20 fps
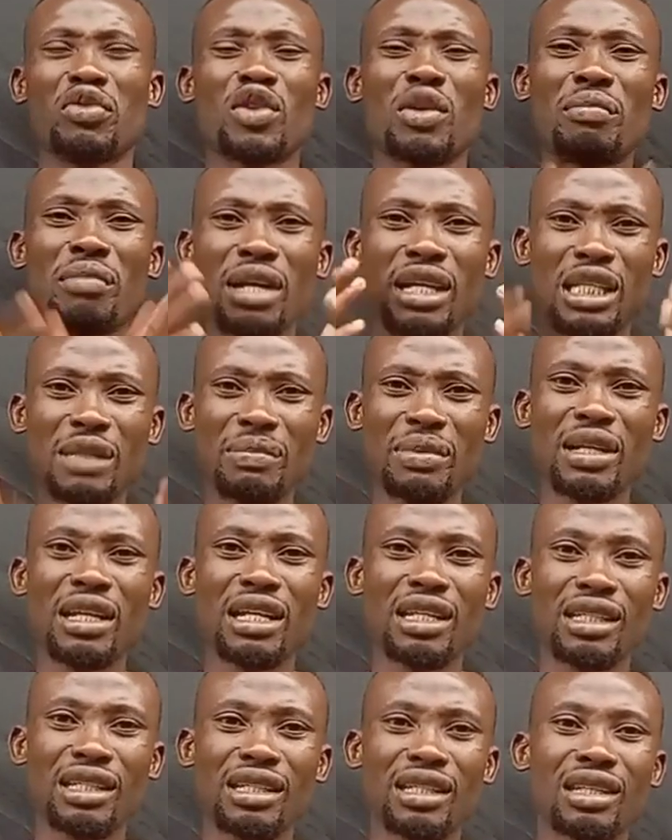from
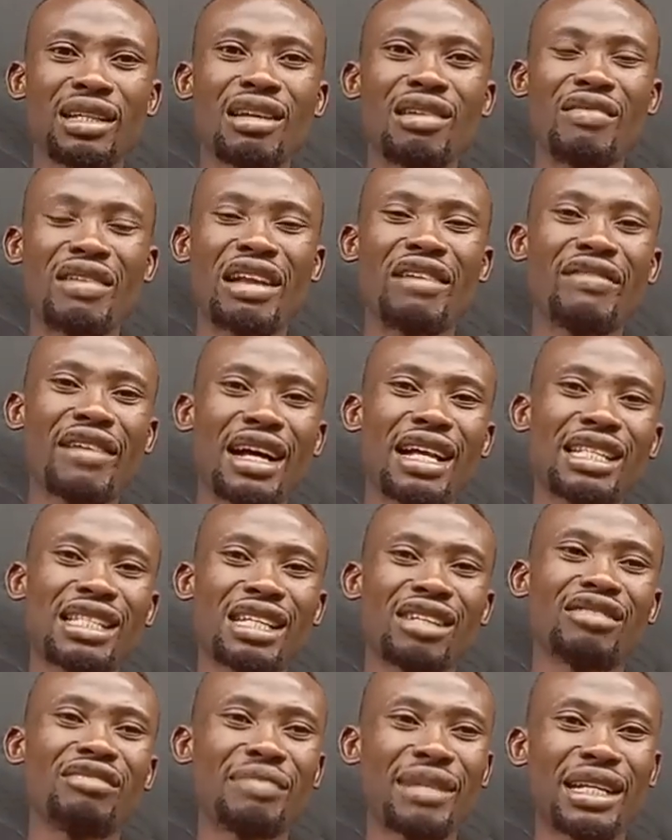experience, whenever I
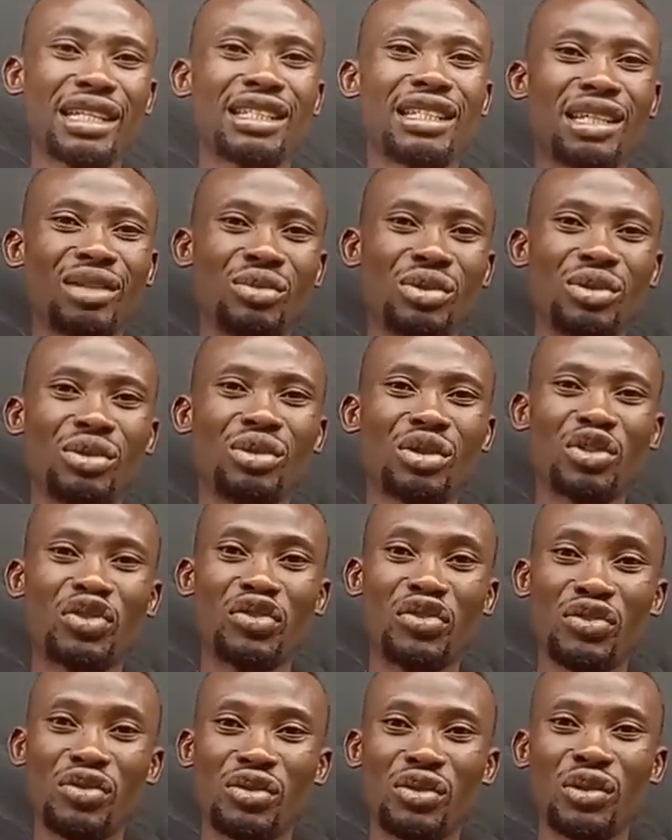serve my snail with those
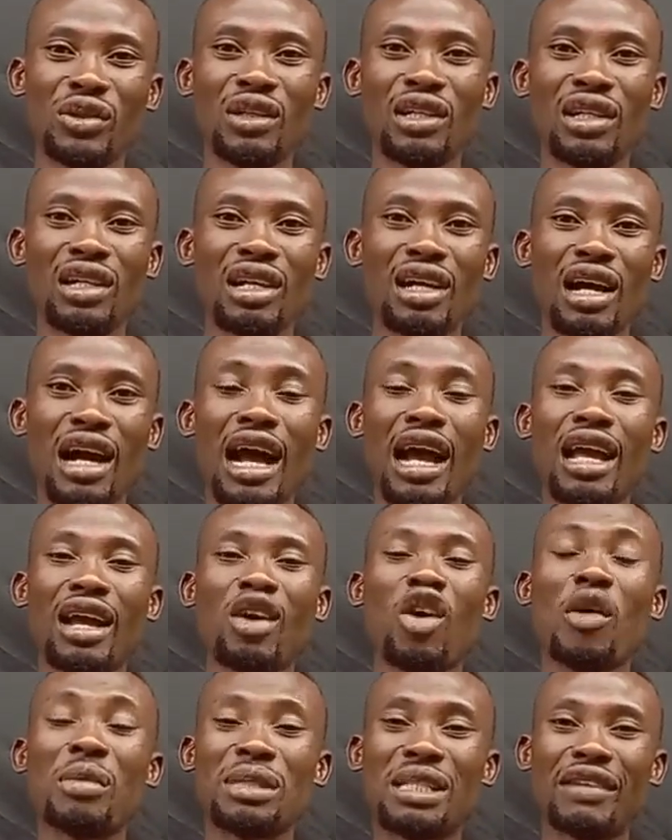food, I
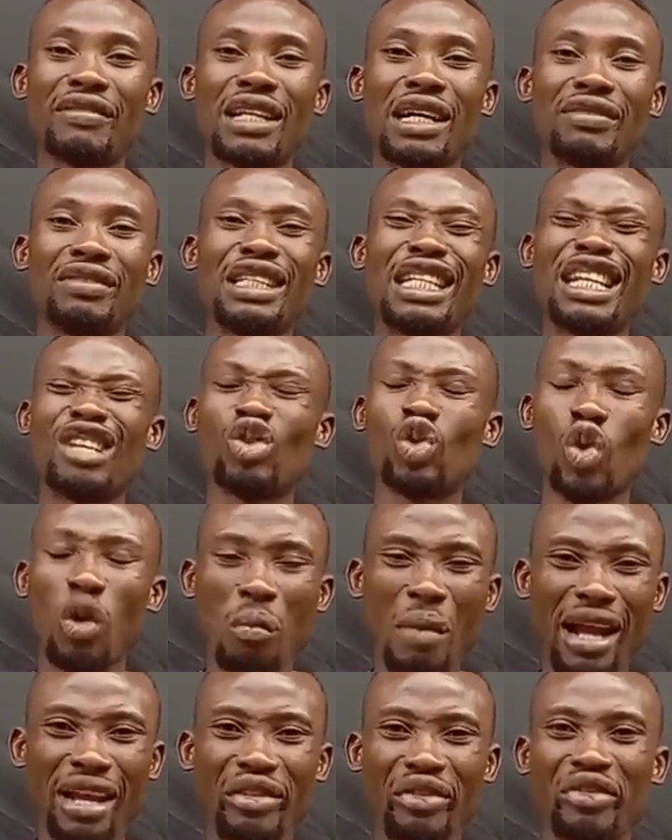observe that they
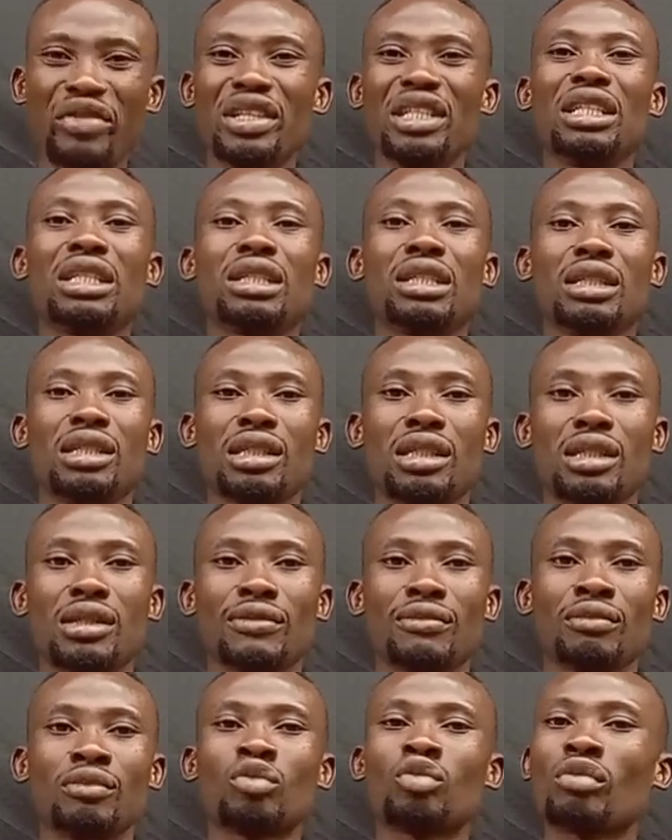normally finish it.
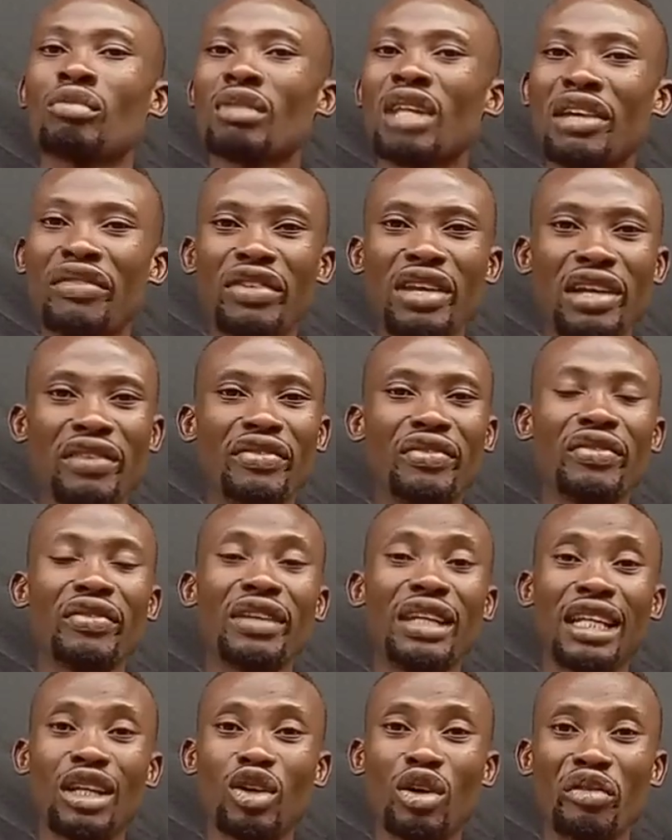Even if
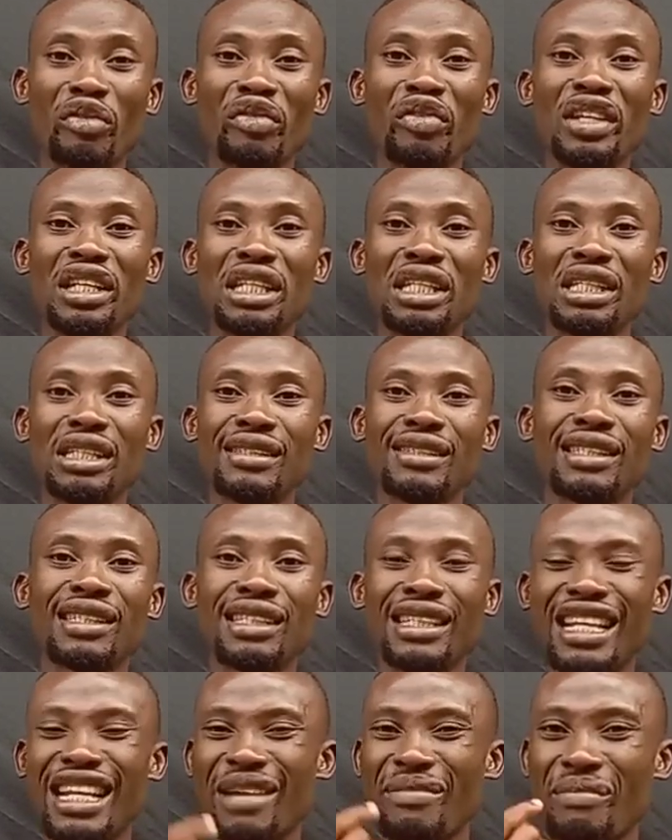they don't finish it,
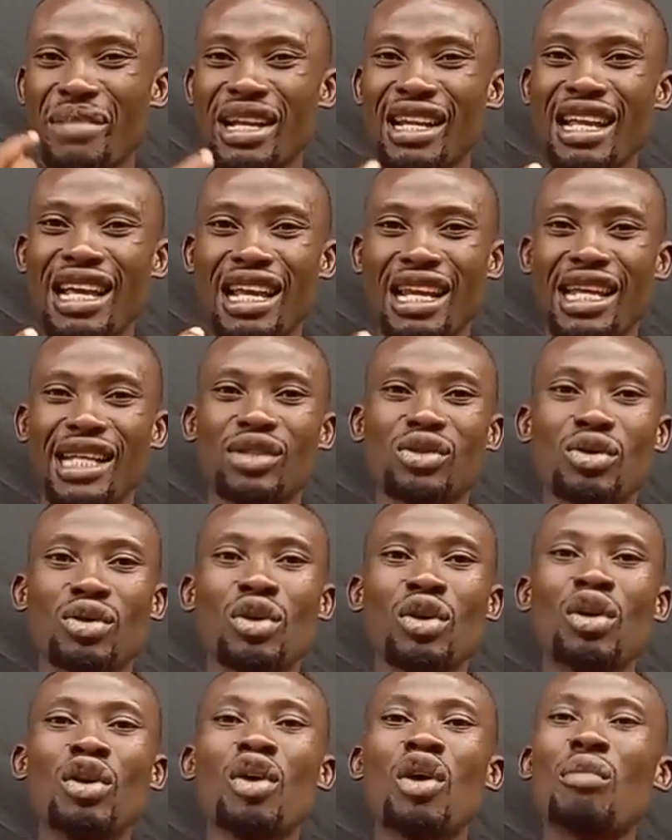they remain a little,
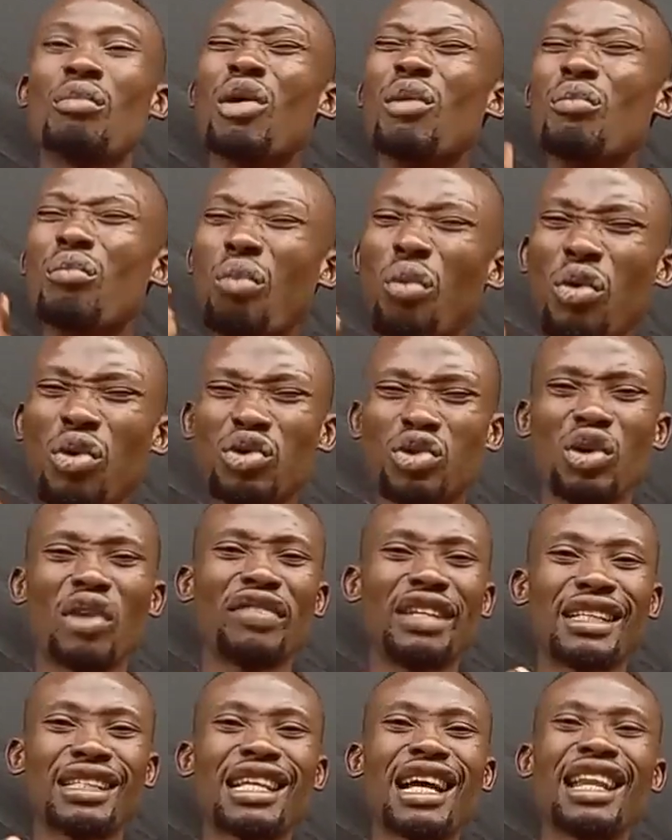but most of
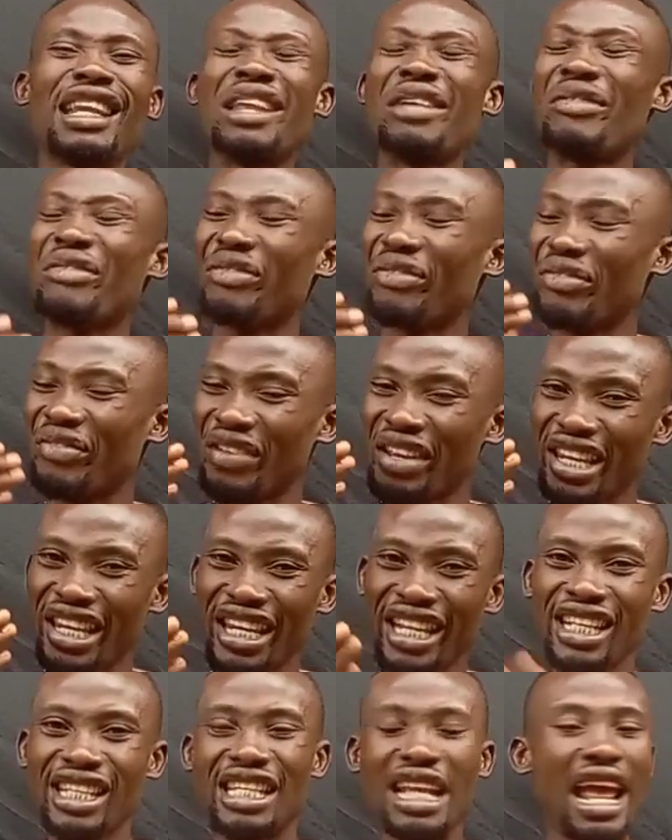the time they
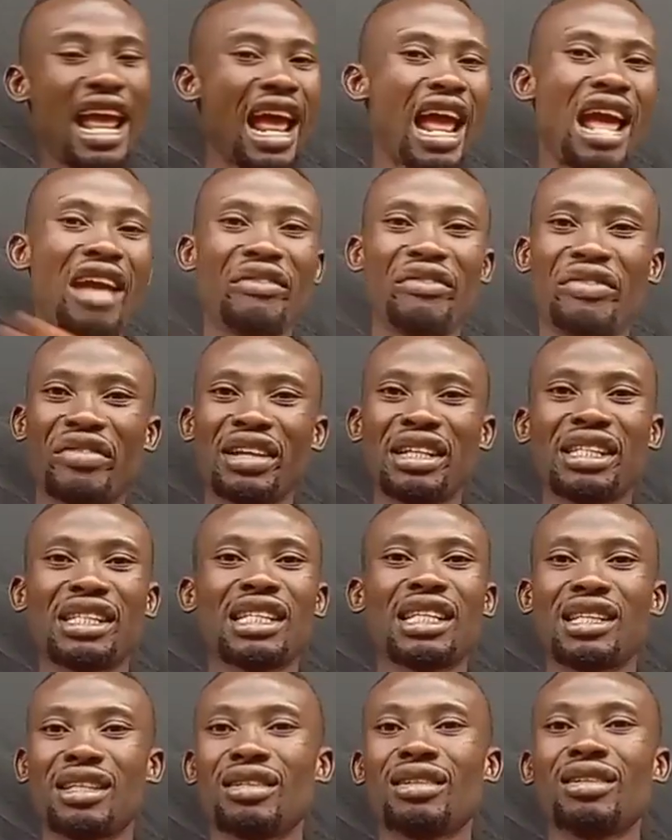finish
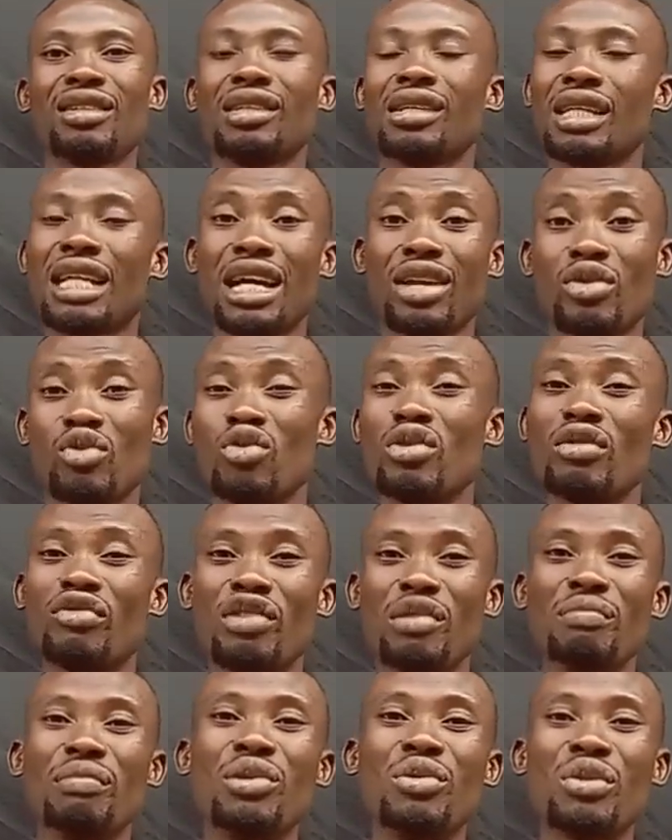everything that you will
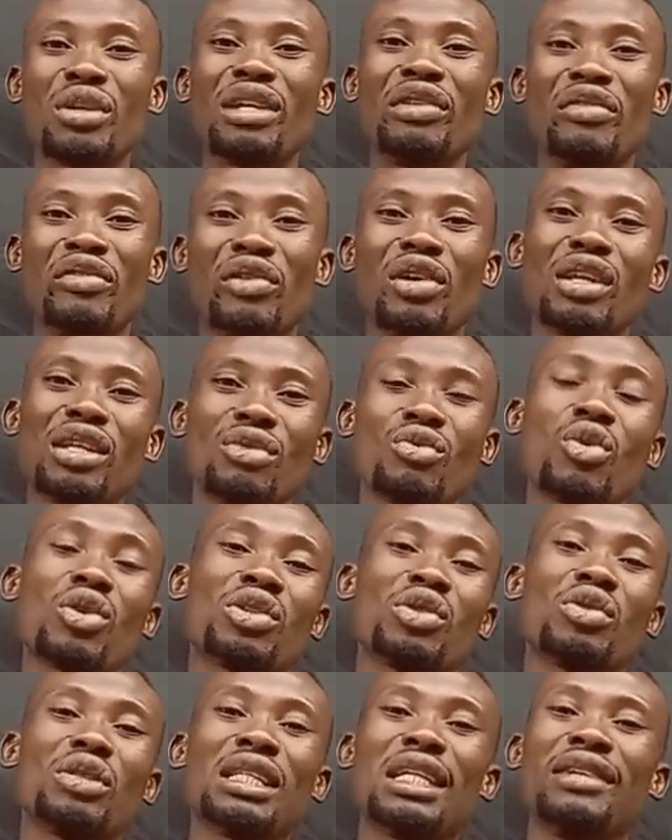even be looking for
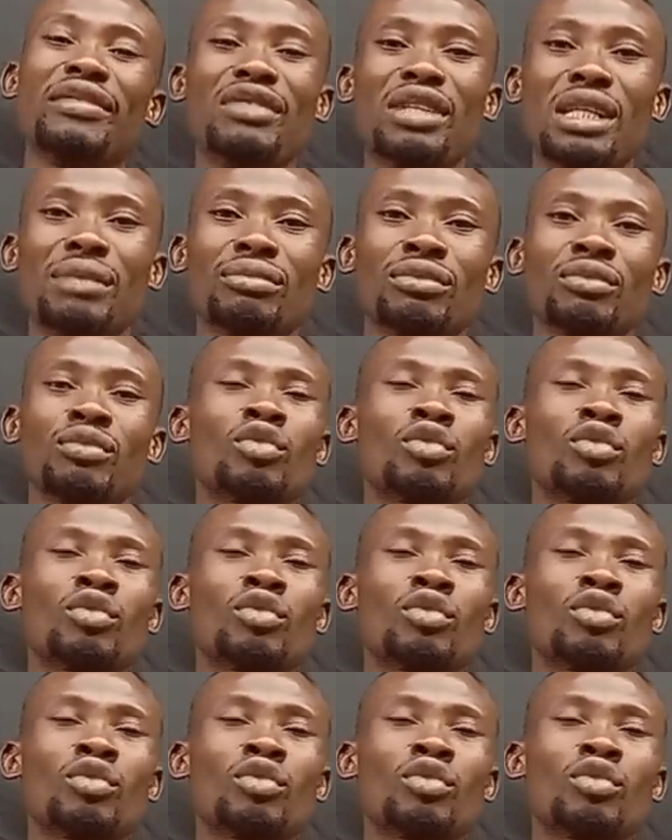what you give them.